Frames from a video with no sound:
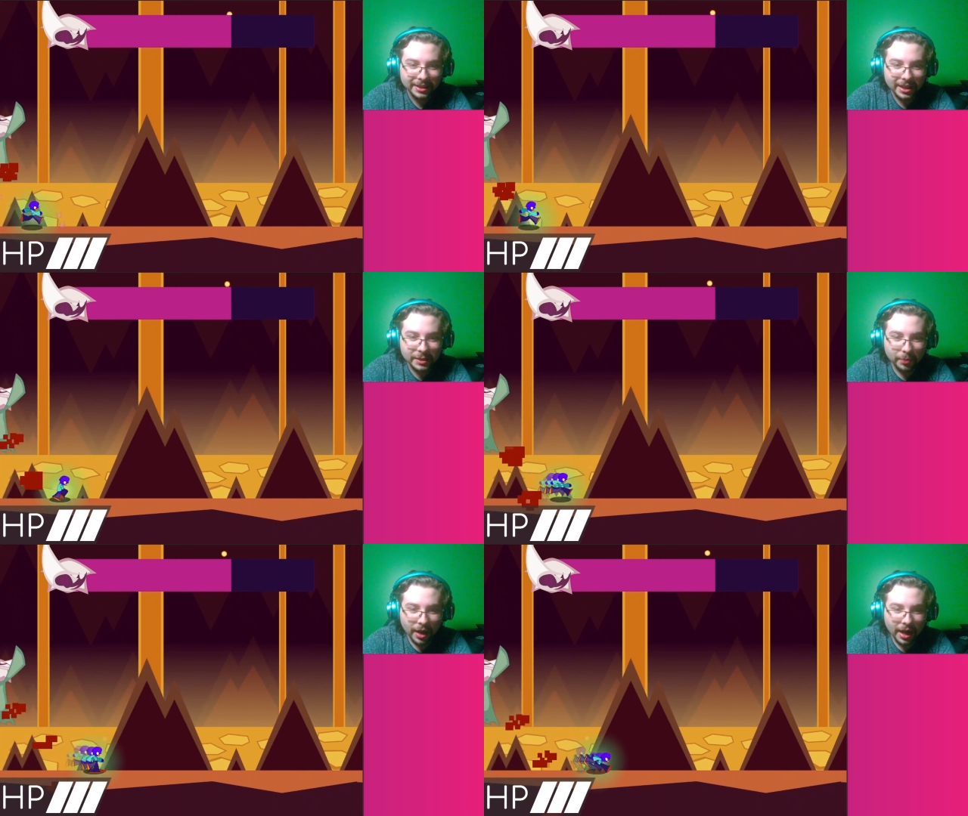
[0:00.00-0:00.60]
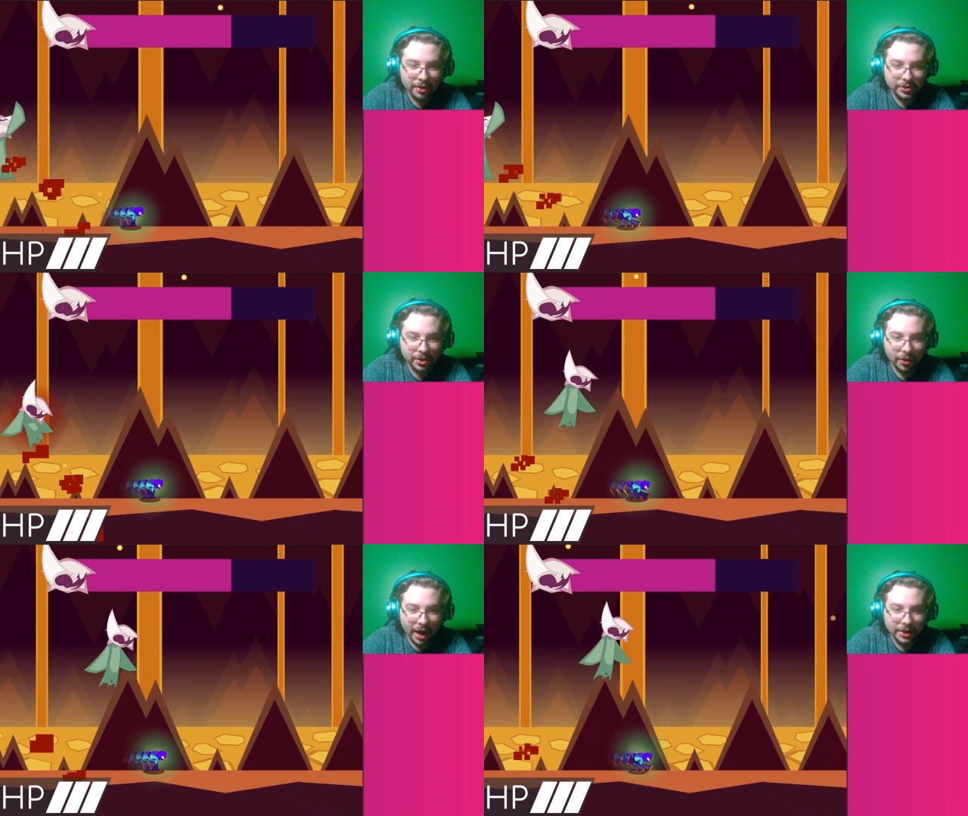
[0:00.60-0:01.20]
It's brown,
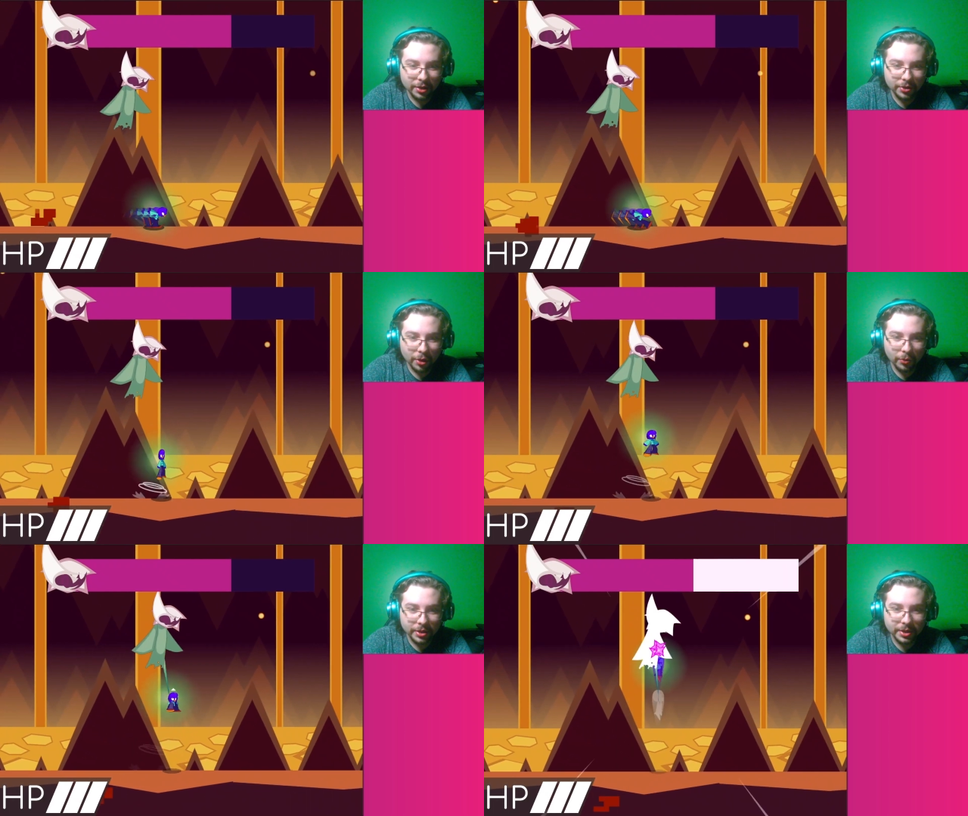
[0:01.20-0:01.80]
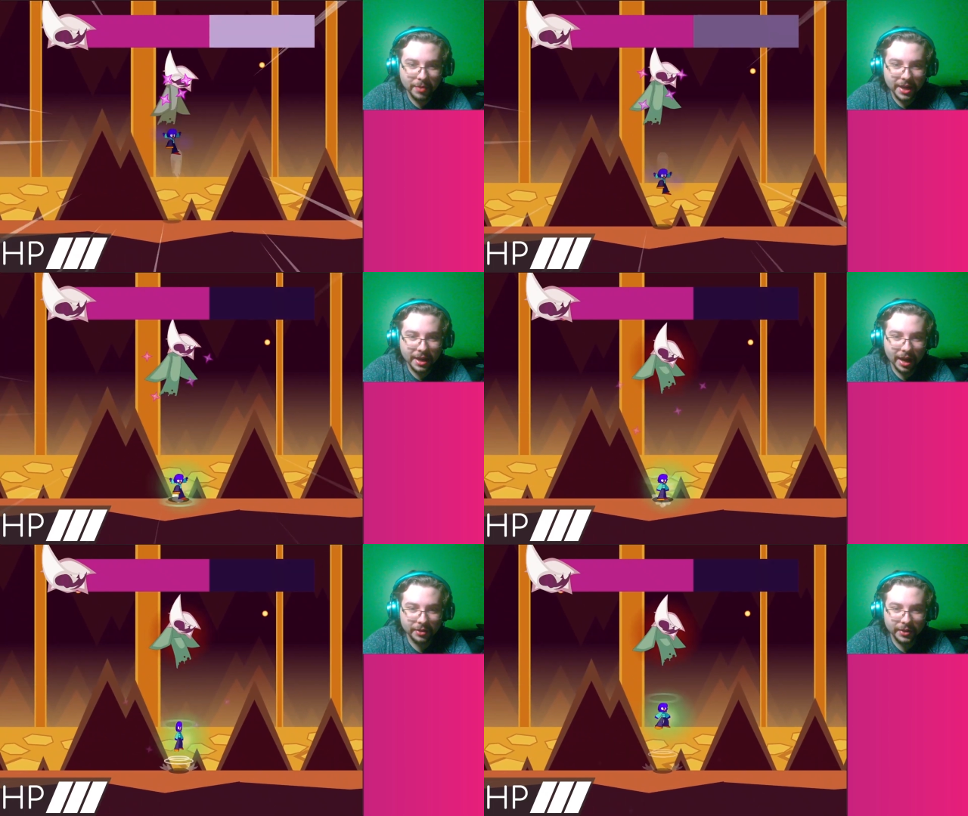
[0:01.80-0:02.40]
so I don't know what to make
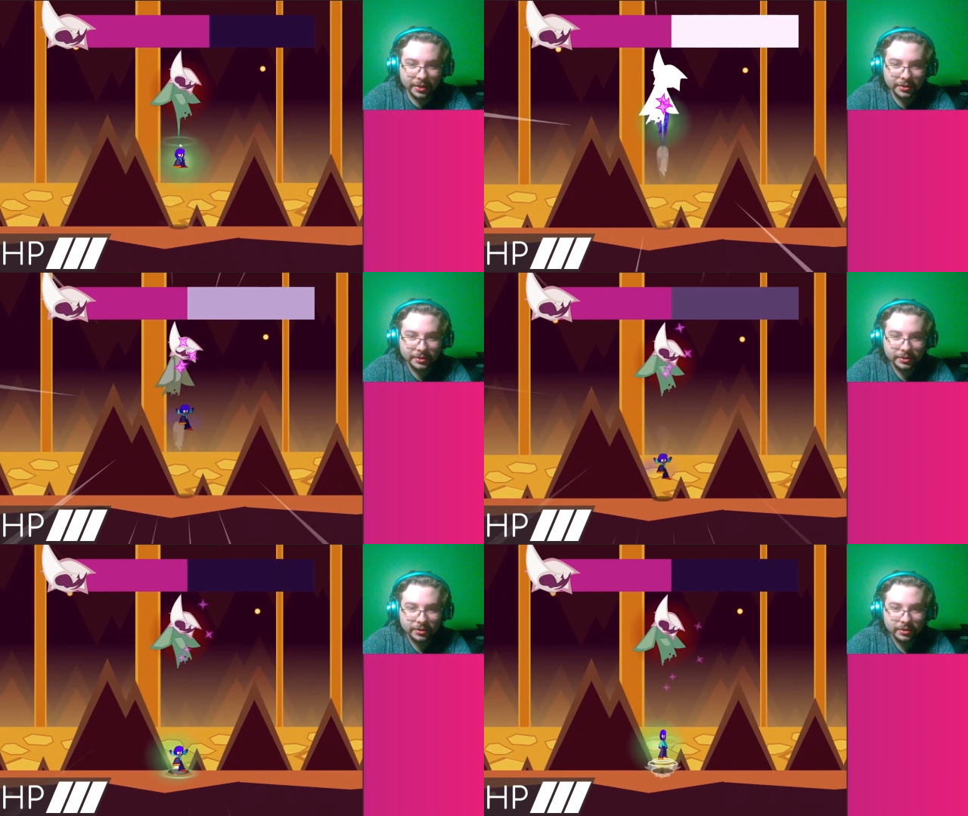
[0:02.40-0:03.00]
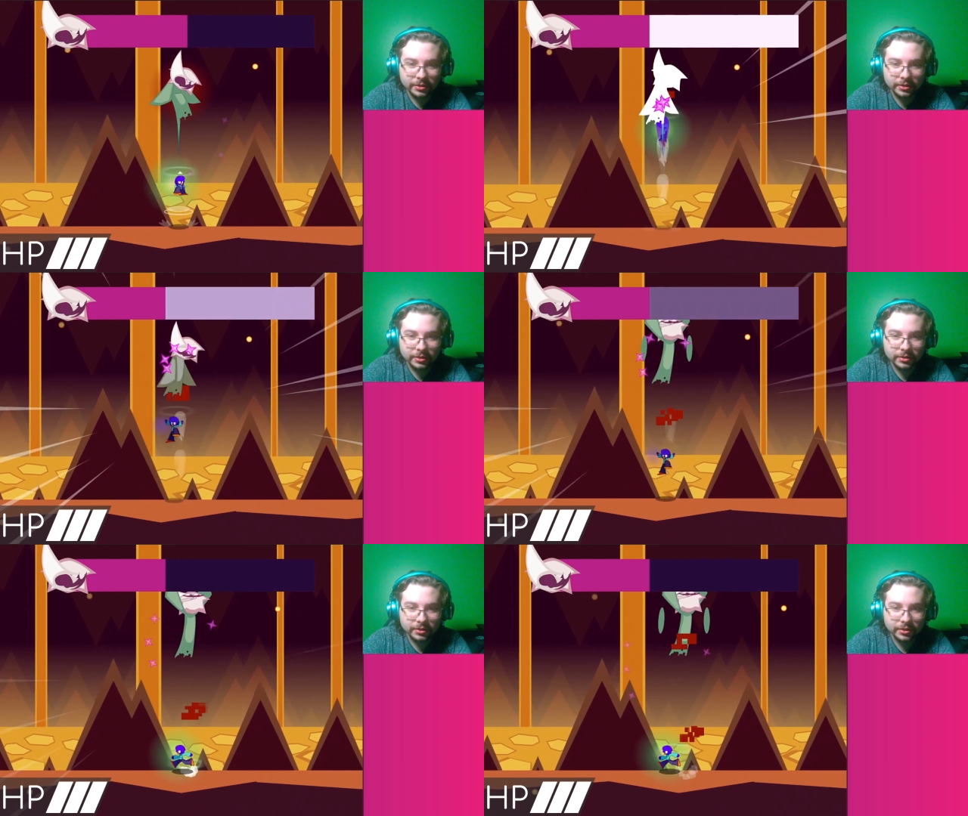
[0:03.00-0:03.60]
out of it.
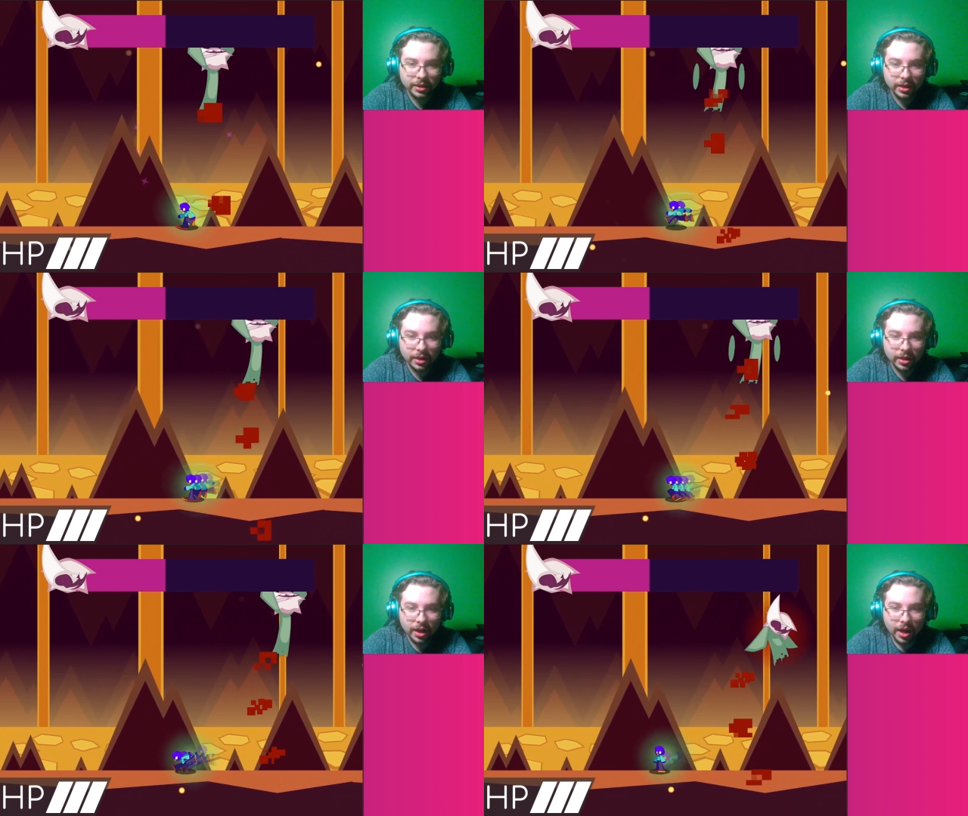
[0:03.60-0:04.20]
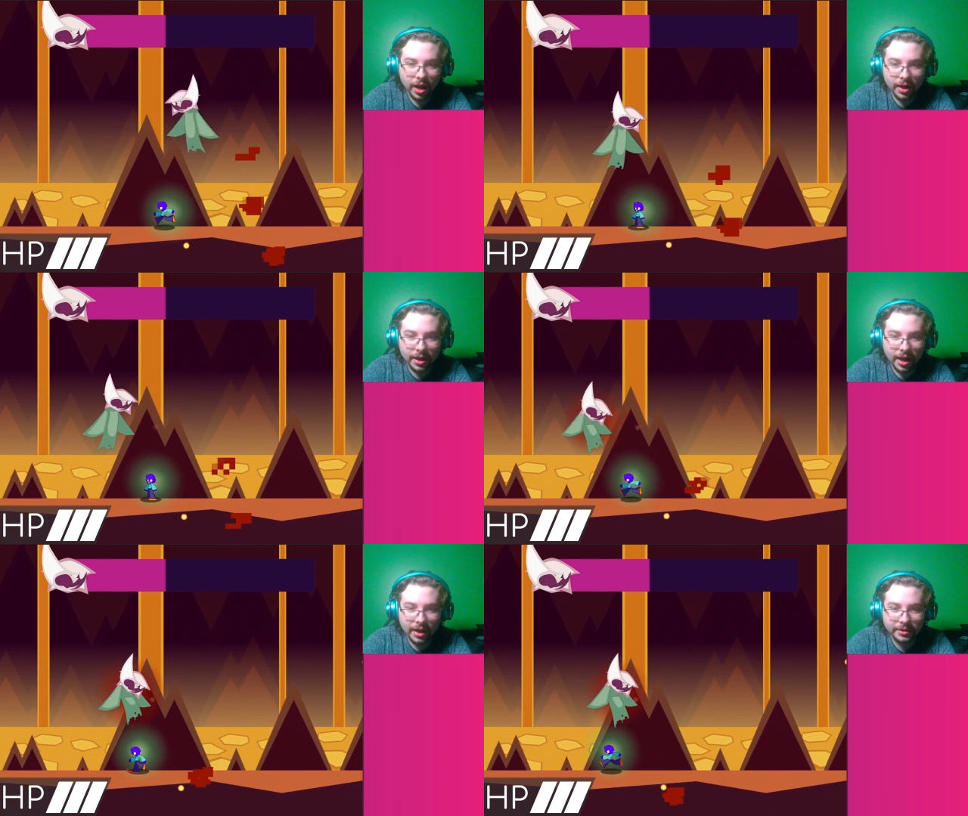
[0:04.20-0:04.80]
Oh
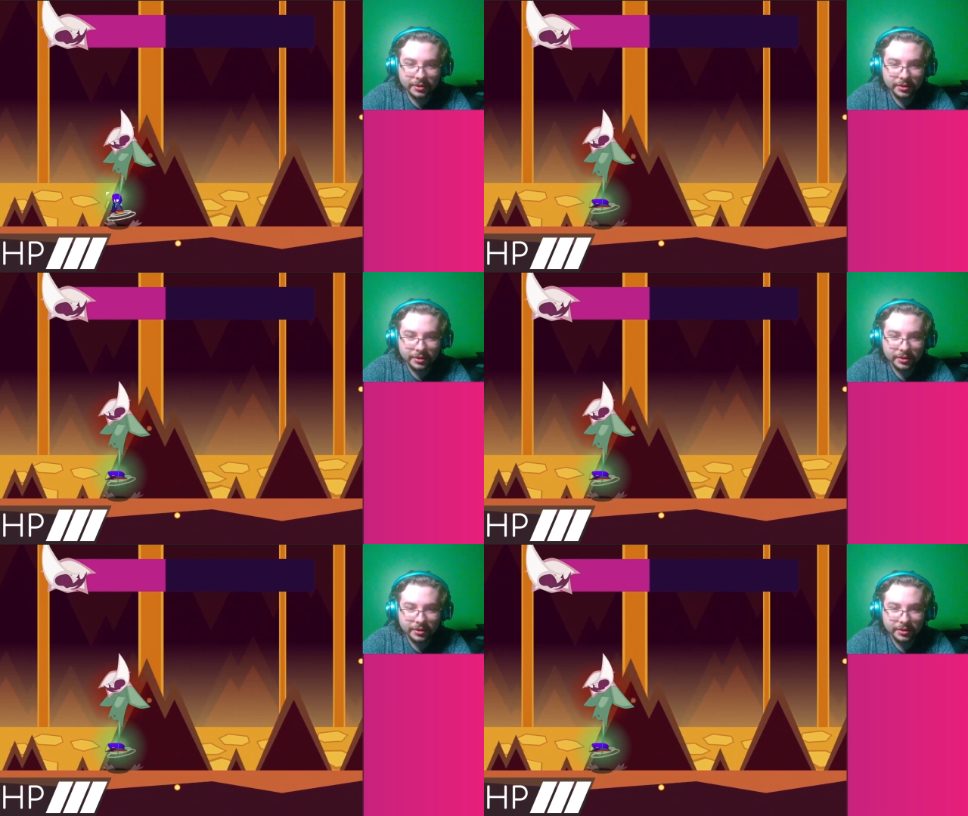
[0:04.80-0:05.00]
god!